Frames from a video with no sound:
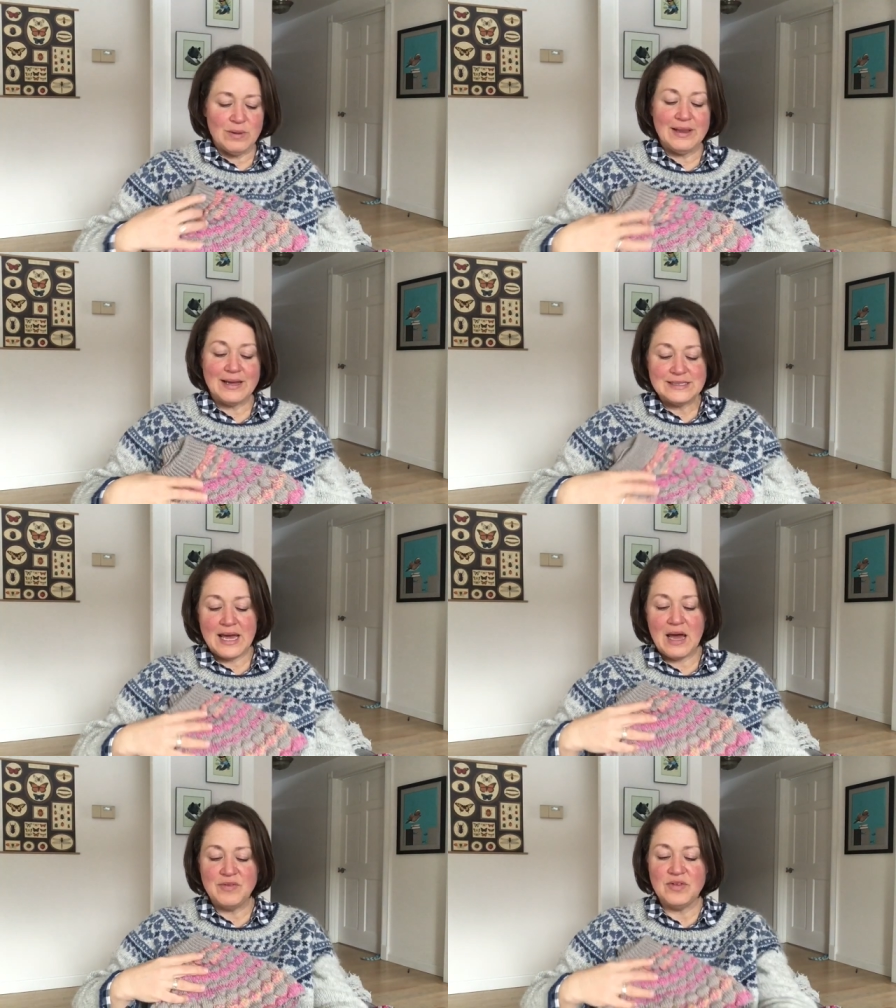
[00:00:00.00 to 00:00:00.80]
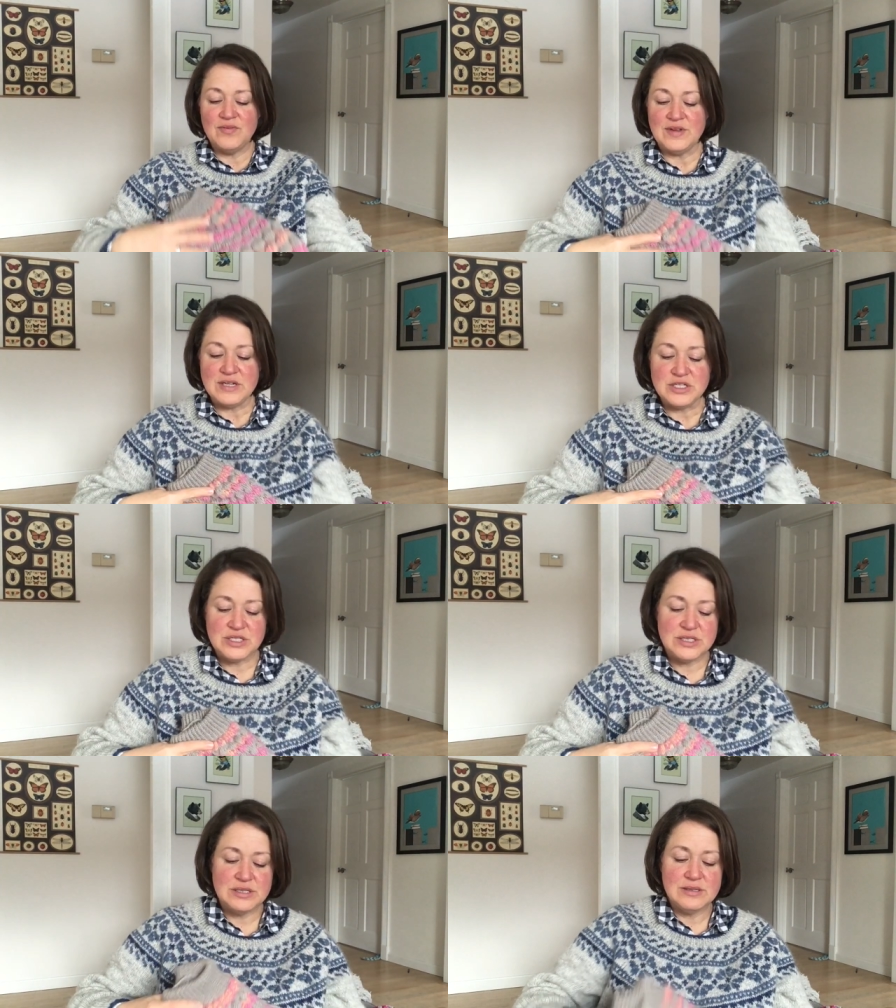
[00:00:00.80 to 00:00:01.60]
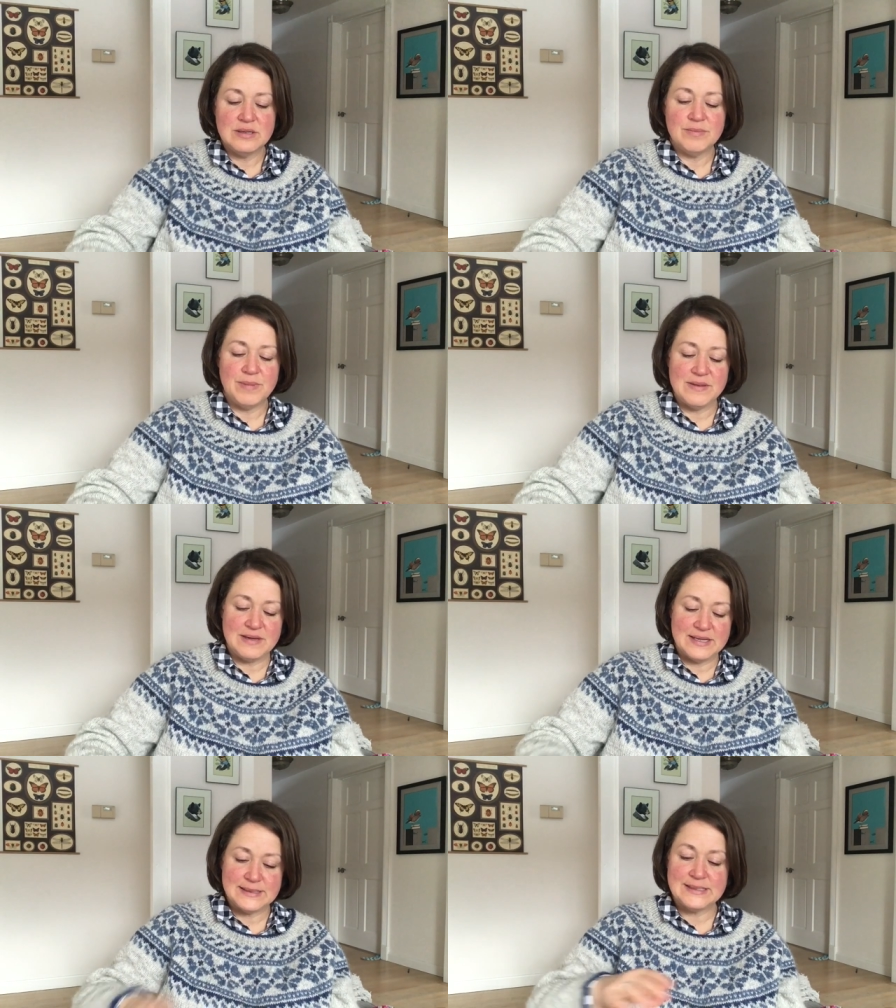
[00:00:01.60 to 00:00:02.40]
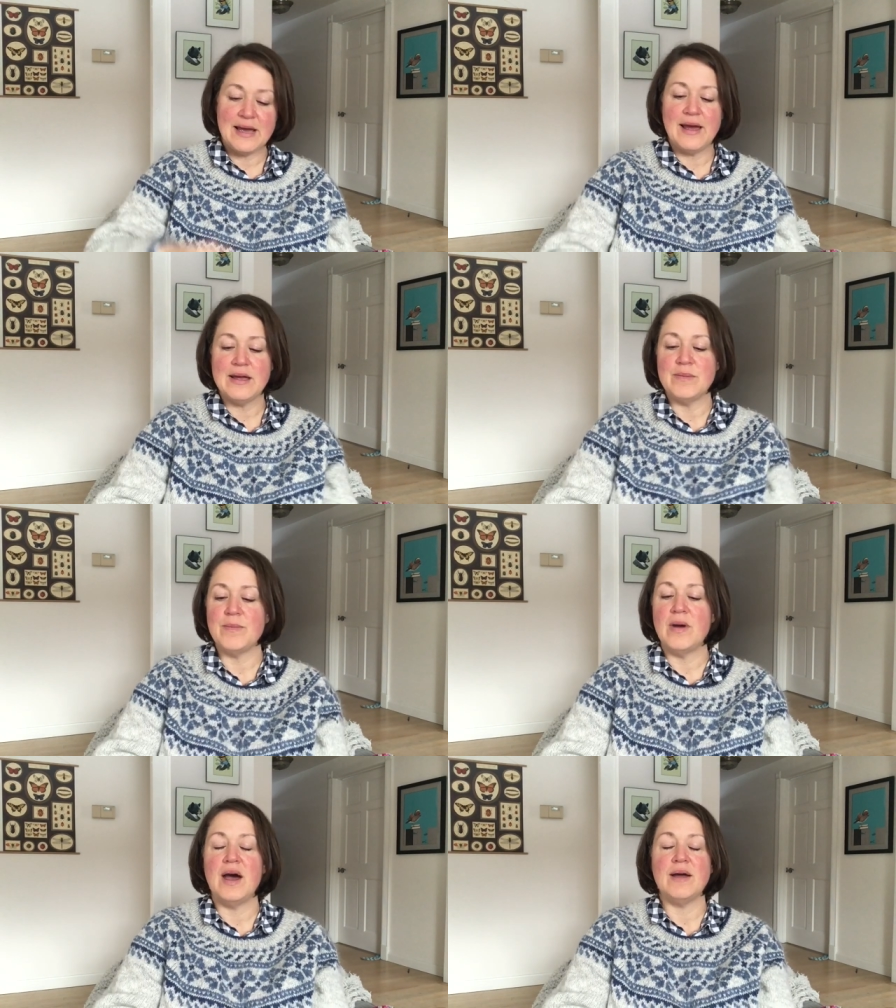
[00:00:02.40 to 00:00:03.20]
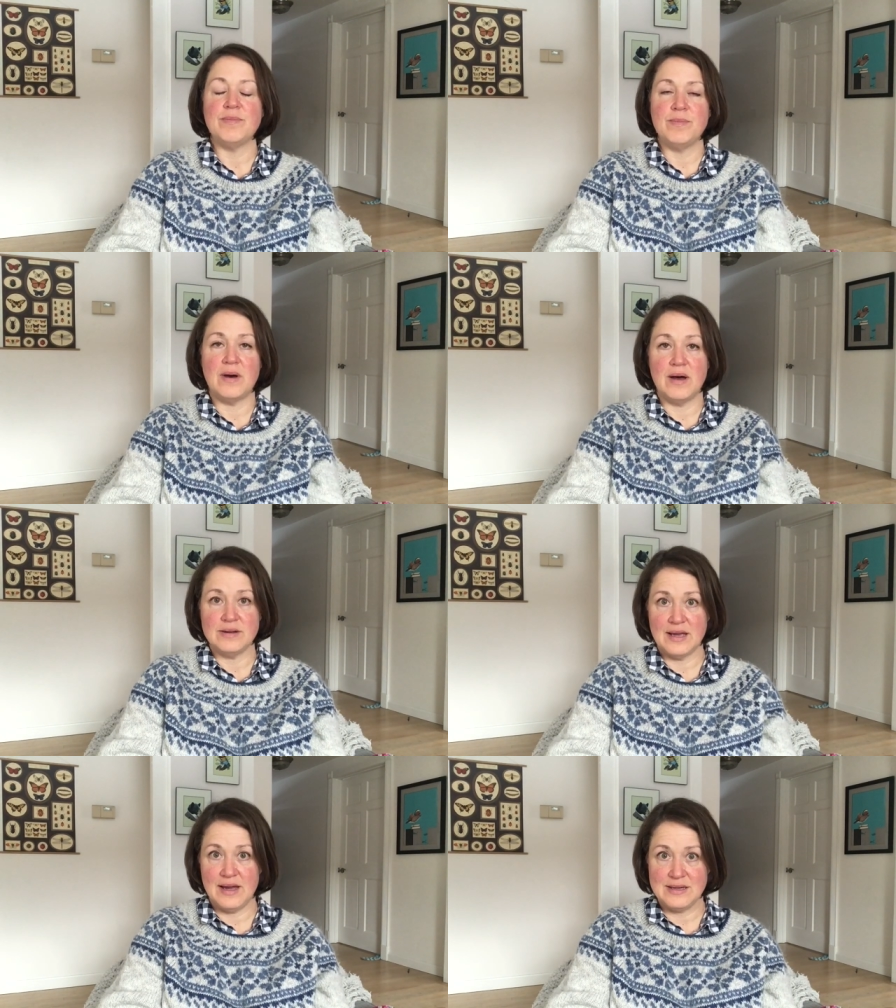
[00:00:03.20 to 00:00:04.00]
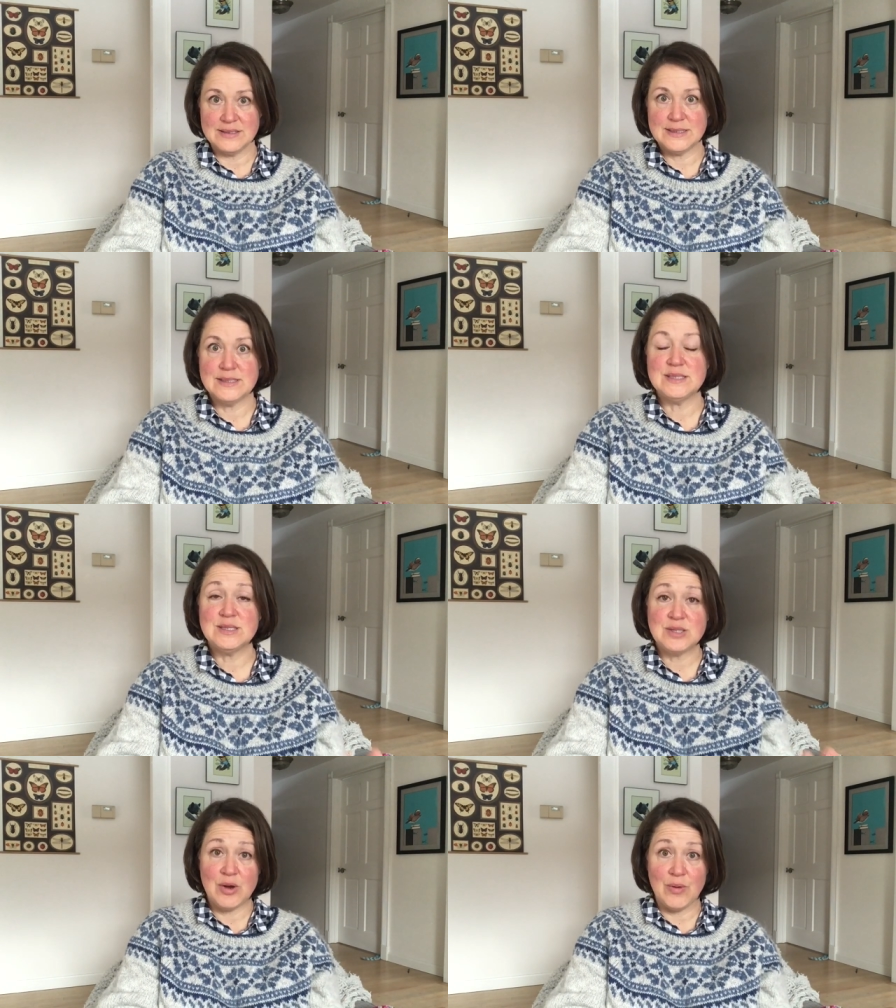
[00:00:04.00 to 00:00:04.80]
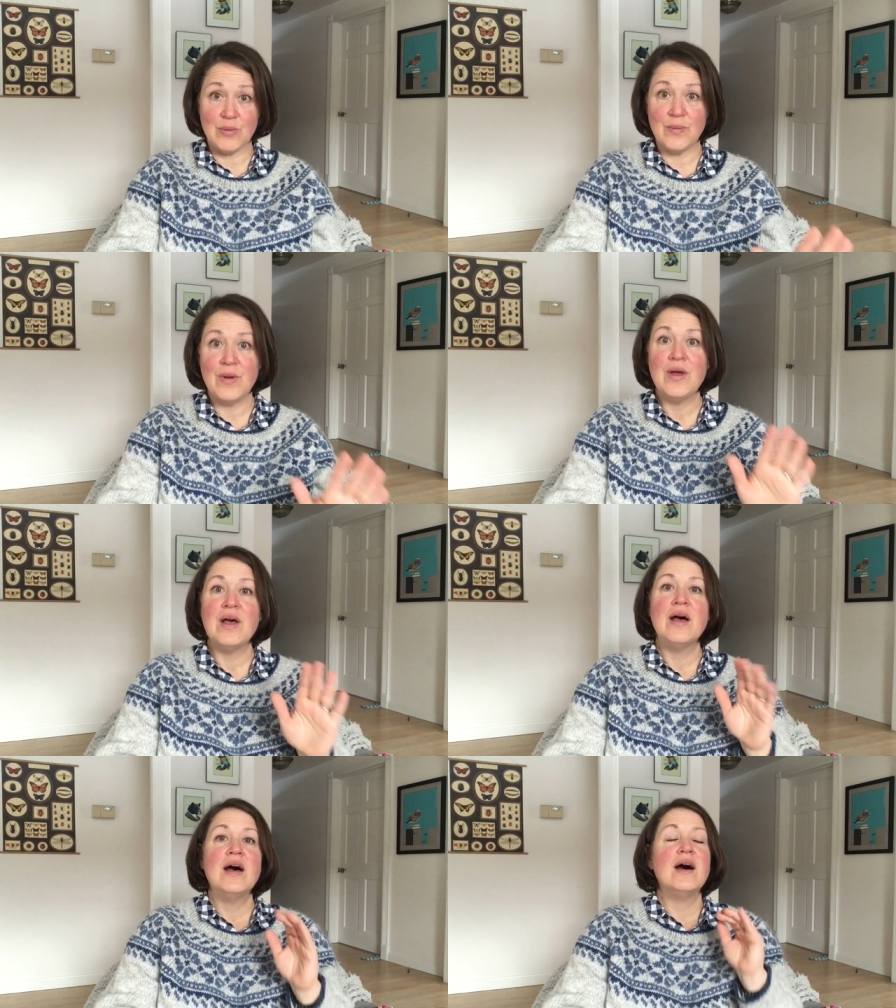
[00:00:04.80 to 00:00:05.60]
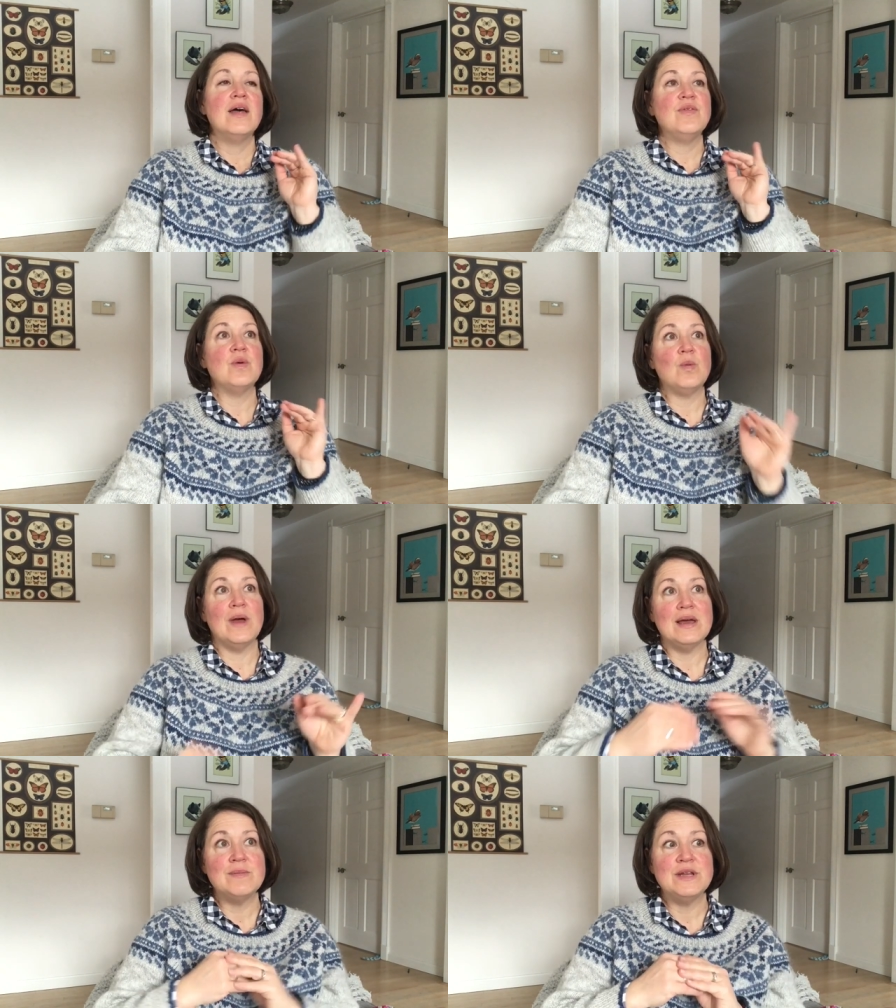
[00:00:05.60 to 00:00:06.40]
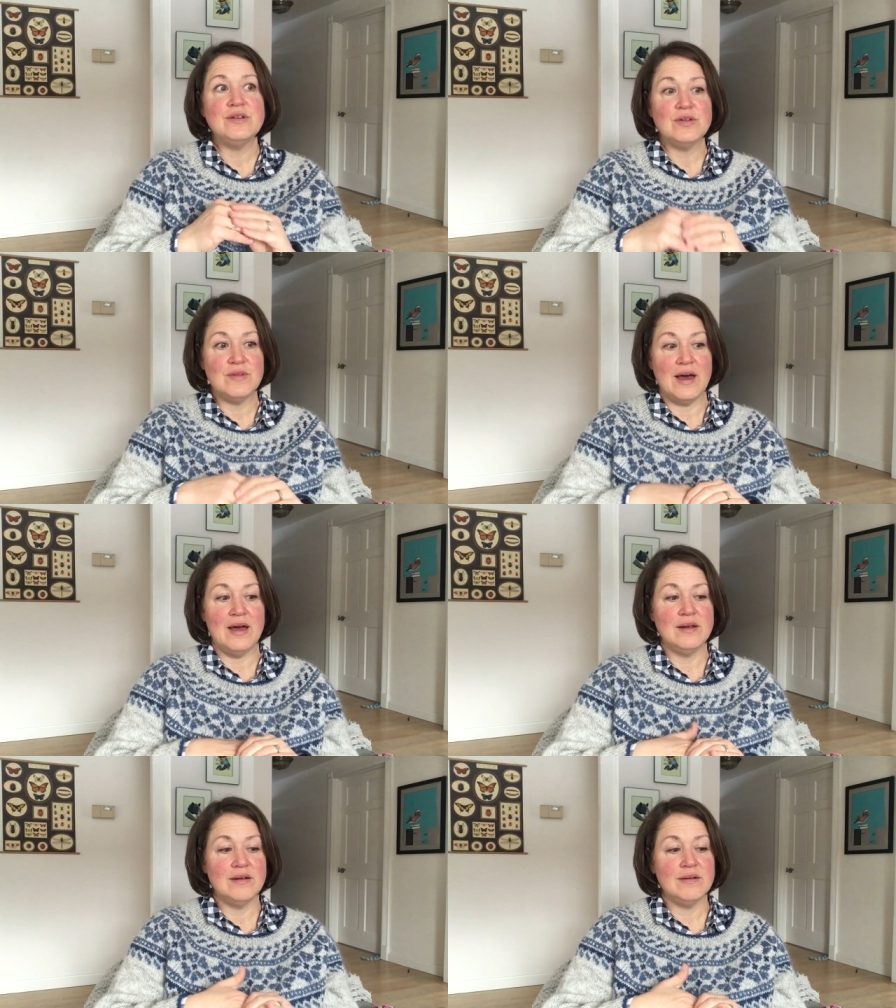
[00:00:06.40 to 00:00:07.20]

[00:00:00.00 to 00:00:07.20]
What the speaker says: would like to have it finished by the next time I podcast. So the way I'm going to do that,